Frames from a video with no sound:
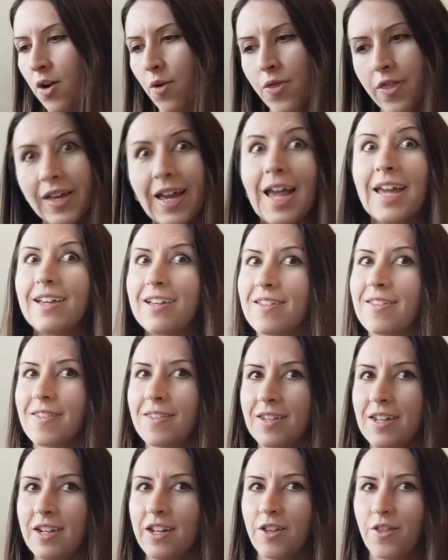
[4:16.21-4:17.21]
I don't think I
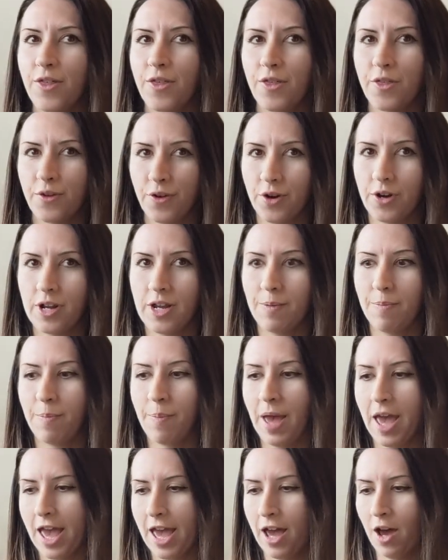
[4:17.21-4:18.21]
exceeded 30
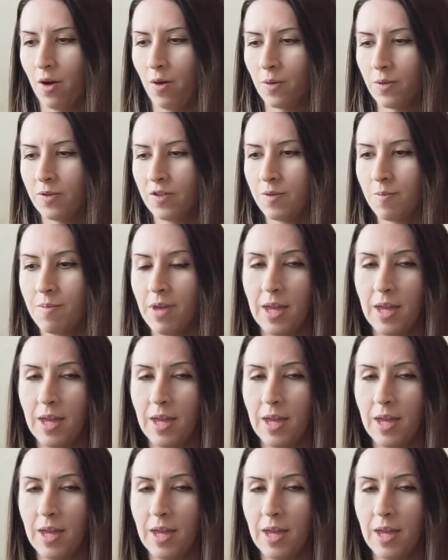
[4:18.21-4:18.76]
pounds.